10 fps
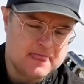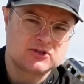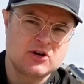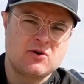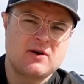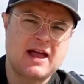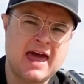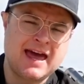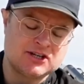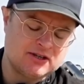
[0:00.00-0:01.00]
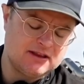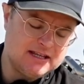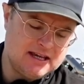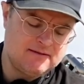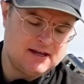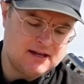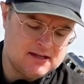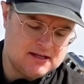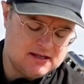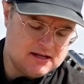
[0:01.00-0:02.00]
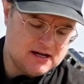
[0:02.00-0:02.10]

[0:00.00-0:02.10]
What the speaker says: So actually leaving the